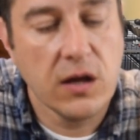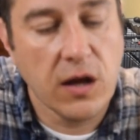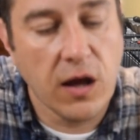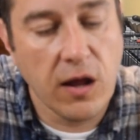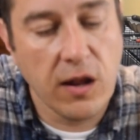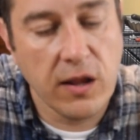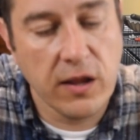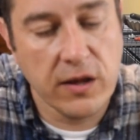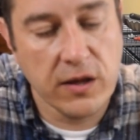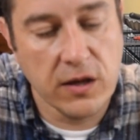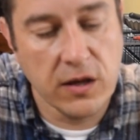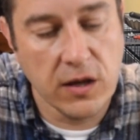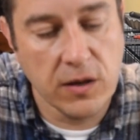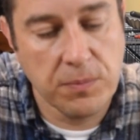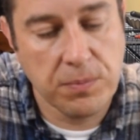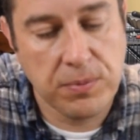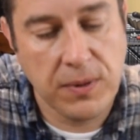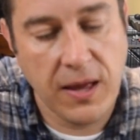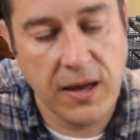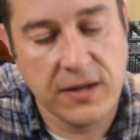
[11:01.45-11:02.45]
I'll
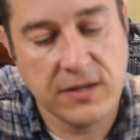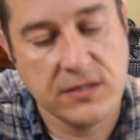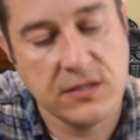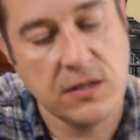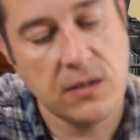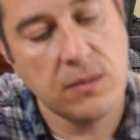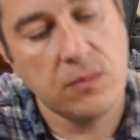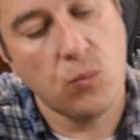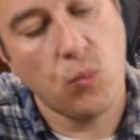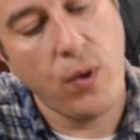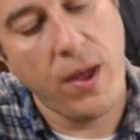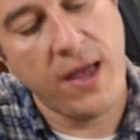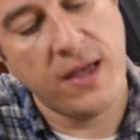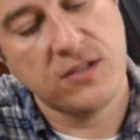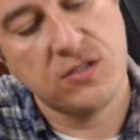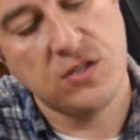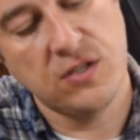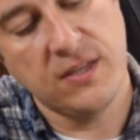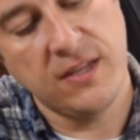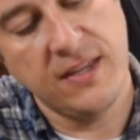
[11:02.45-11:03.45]
apply some
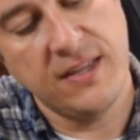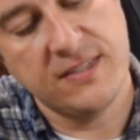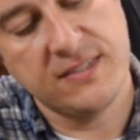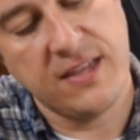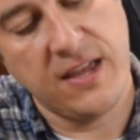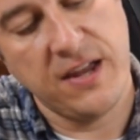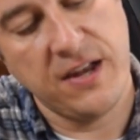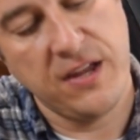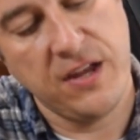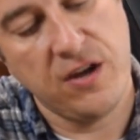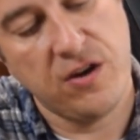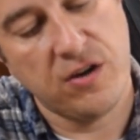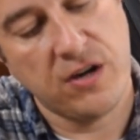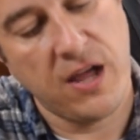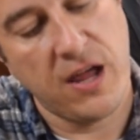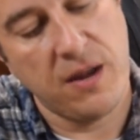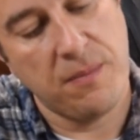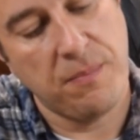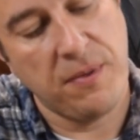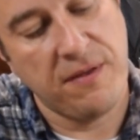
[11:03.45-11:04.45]
wax to the inside here and
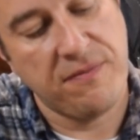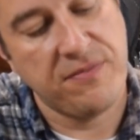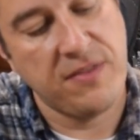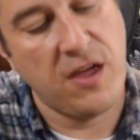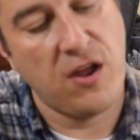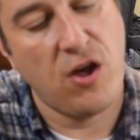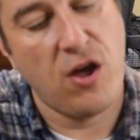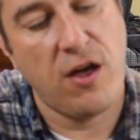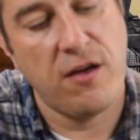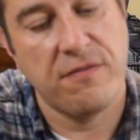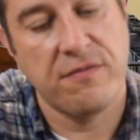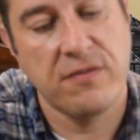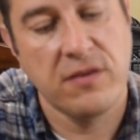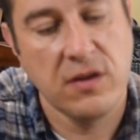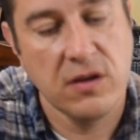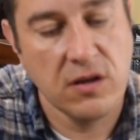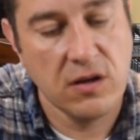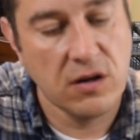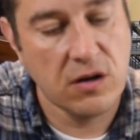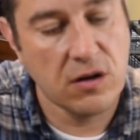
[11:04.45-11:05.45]
kind of buff that off,
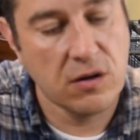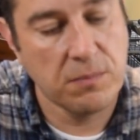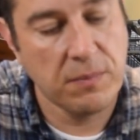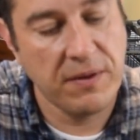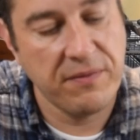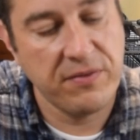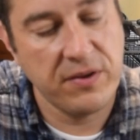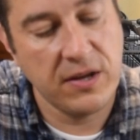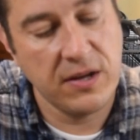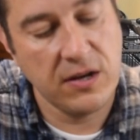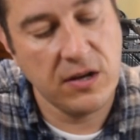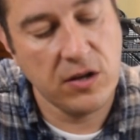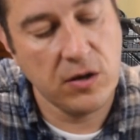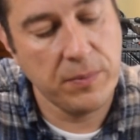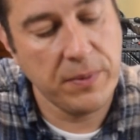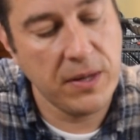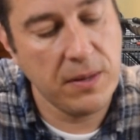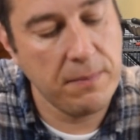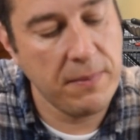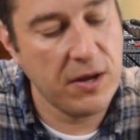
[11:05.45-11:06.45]
or buff it in a
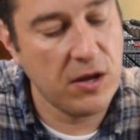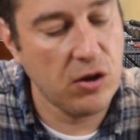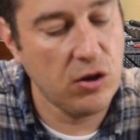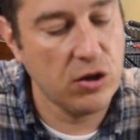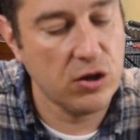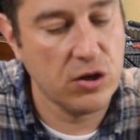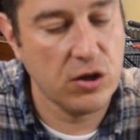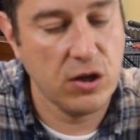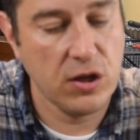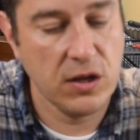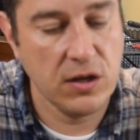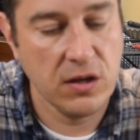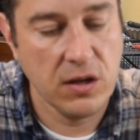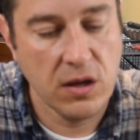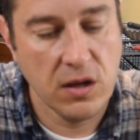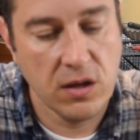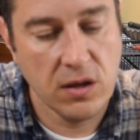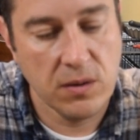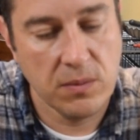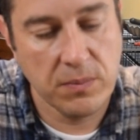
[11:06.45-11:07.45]
little bit and make it look good.
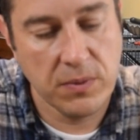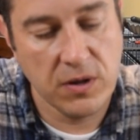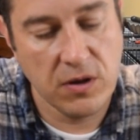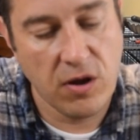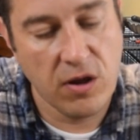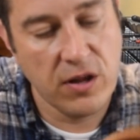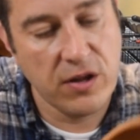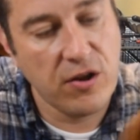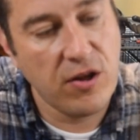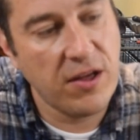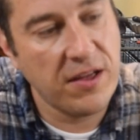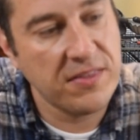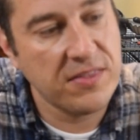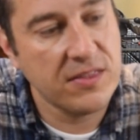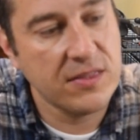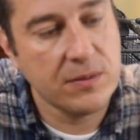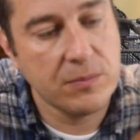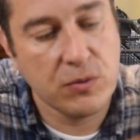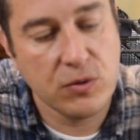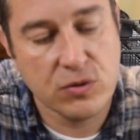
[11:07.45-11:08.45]
But all in all, I
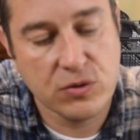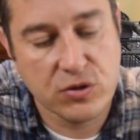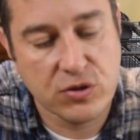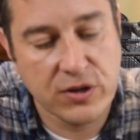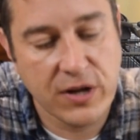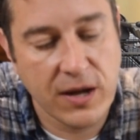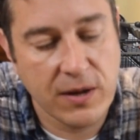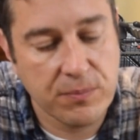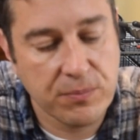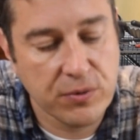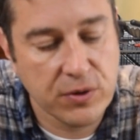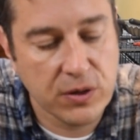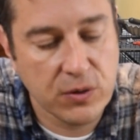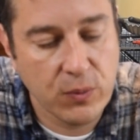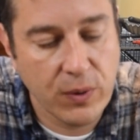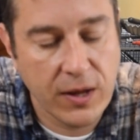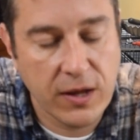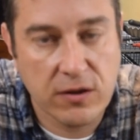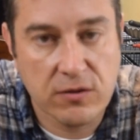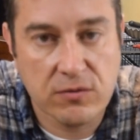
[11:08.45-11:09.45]
think the bowl turned out pretty
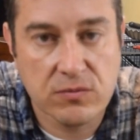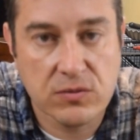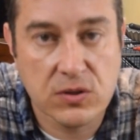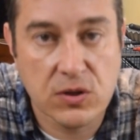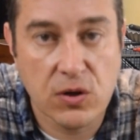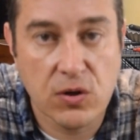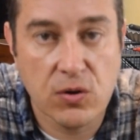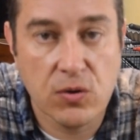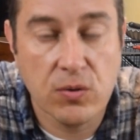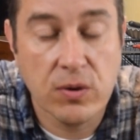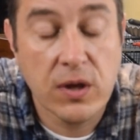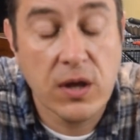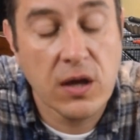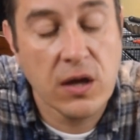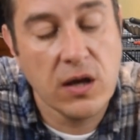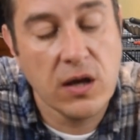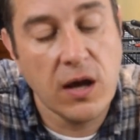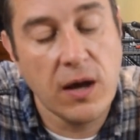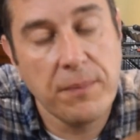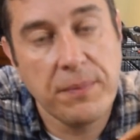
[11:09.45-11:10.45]
well. So
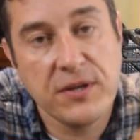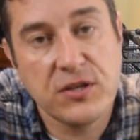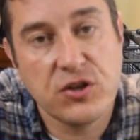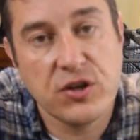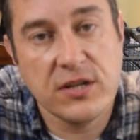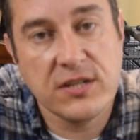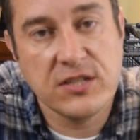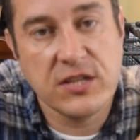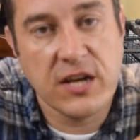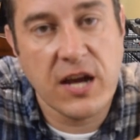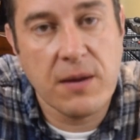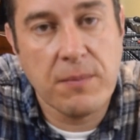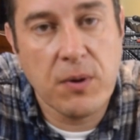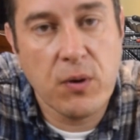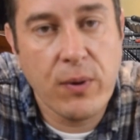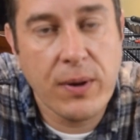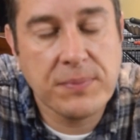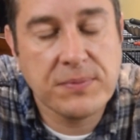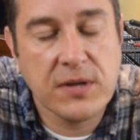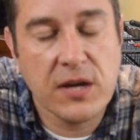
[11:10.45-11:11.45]
be sure to check out my
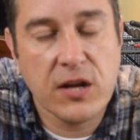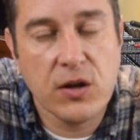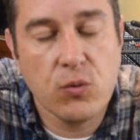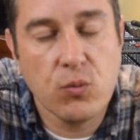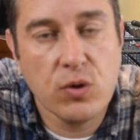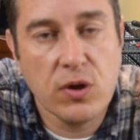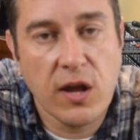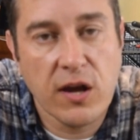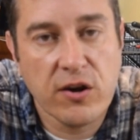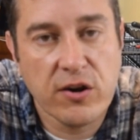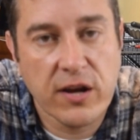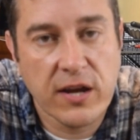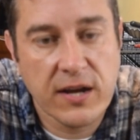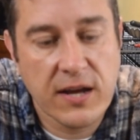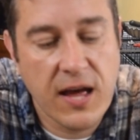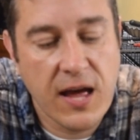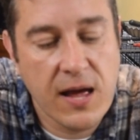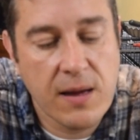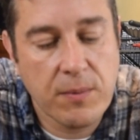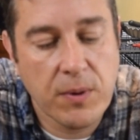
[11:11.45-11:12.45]
website at
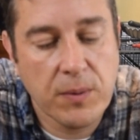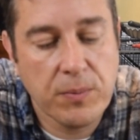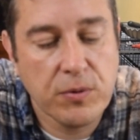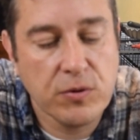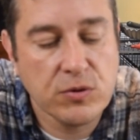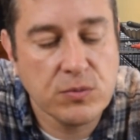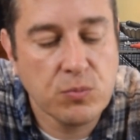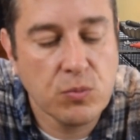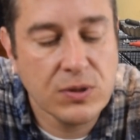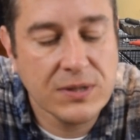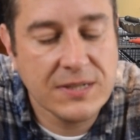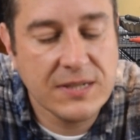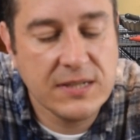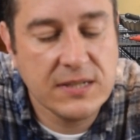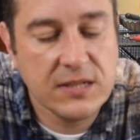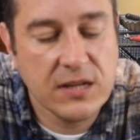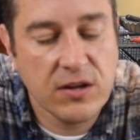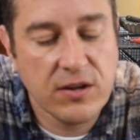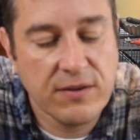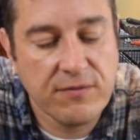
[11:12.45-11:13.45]
woodlogger.com. I'll post more
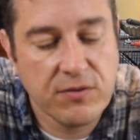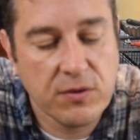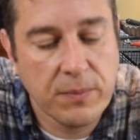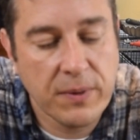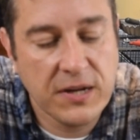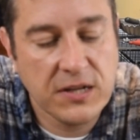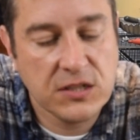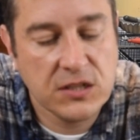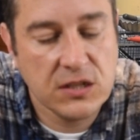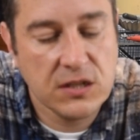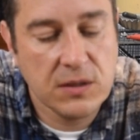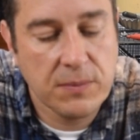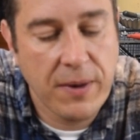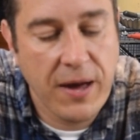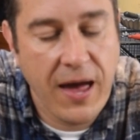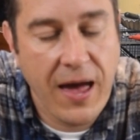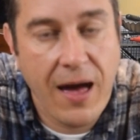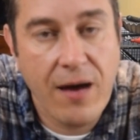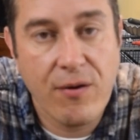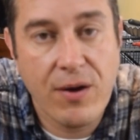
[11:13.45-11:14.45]
detailed information
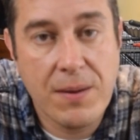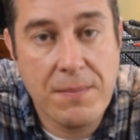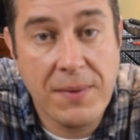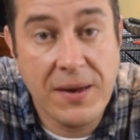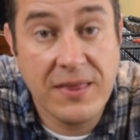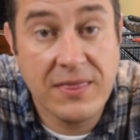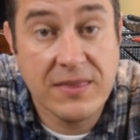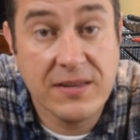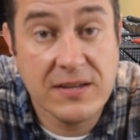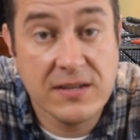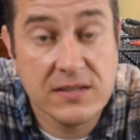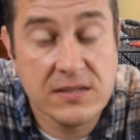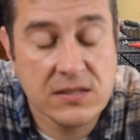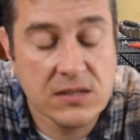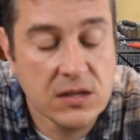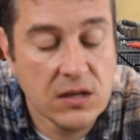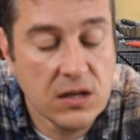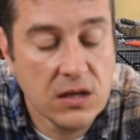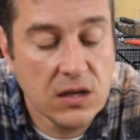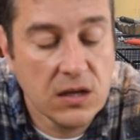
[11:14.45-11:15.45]
about how I made
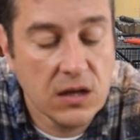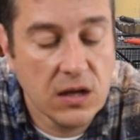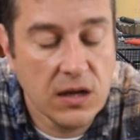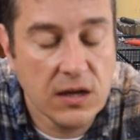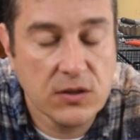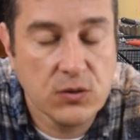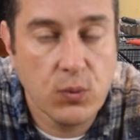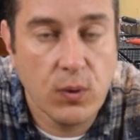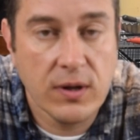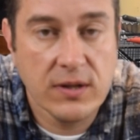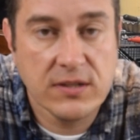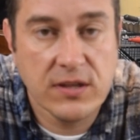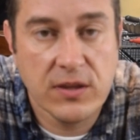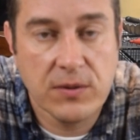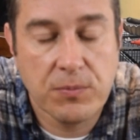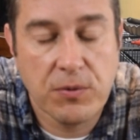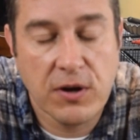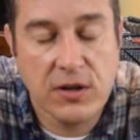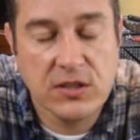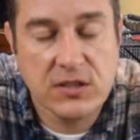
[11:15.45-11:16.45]
this, as well as
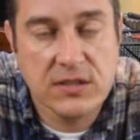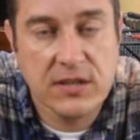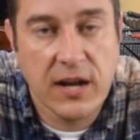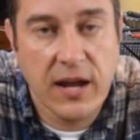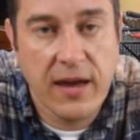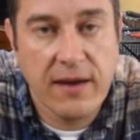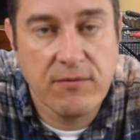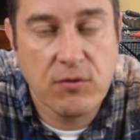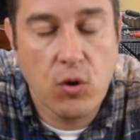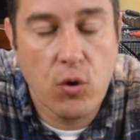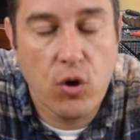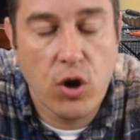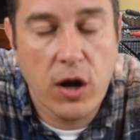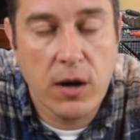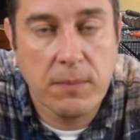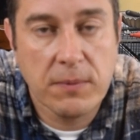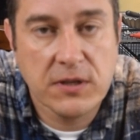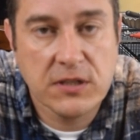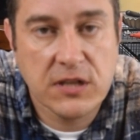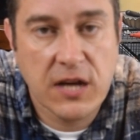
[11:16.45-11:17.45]
other projects that I have going
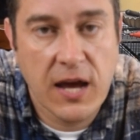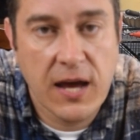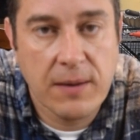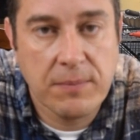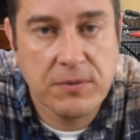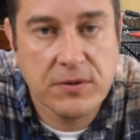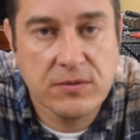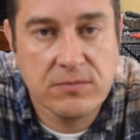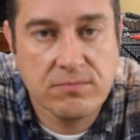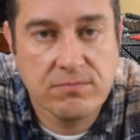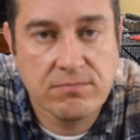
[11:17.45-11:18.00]
on in my shop.